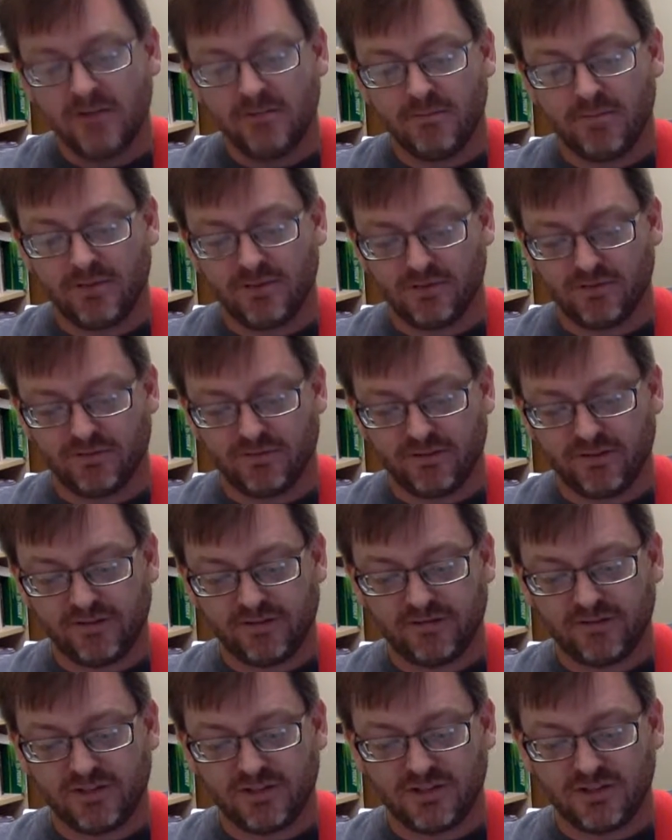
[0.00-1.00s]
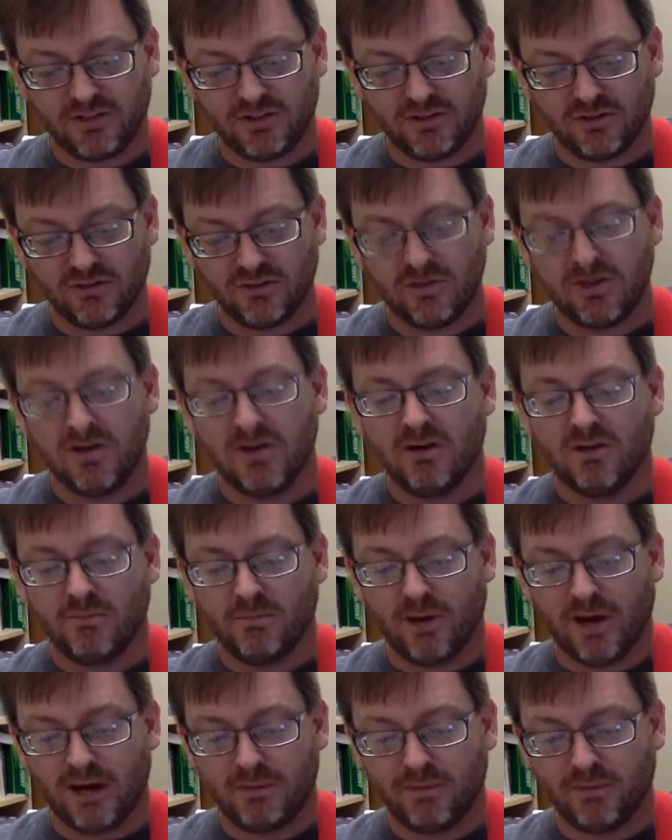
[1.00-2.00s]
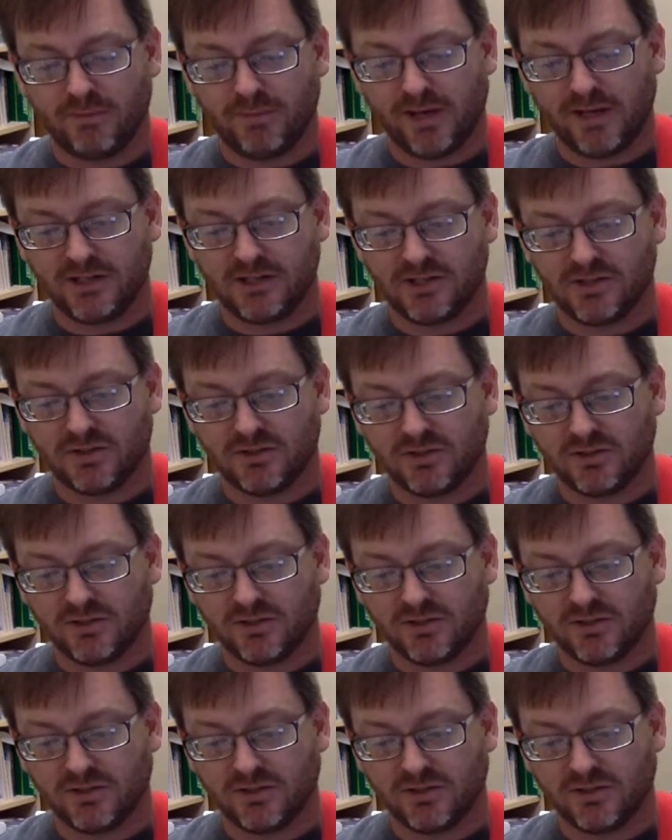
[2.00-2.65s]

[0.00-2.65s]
Measure 52, bottom of page 2.